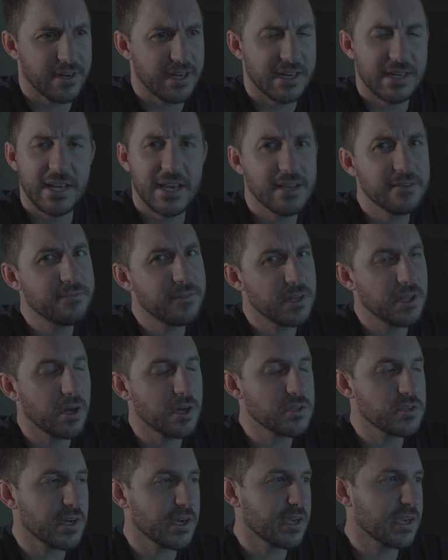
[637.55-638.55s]
any need for the
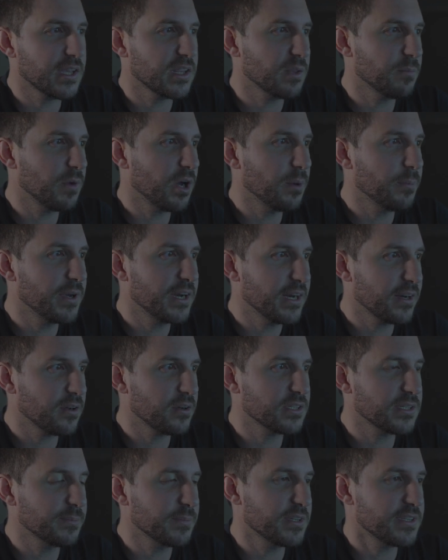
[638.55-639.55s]
eye tracking at the moment
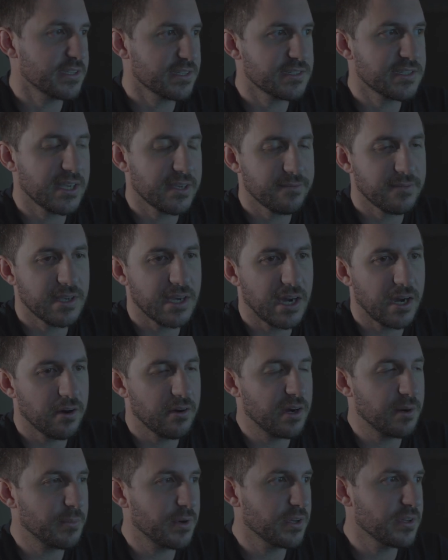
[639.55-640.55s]
because I'm using
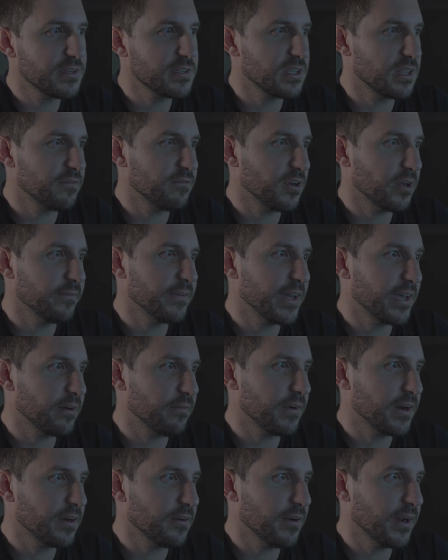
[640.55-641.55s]
SteamVR and I'm not using the
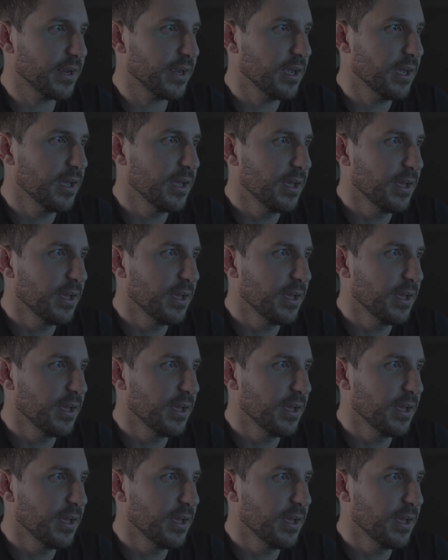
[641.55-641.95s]
Foveated Rendering.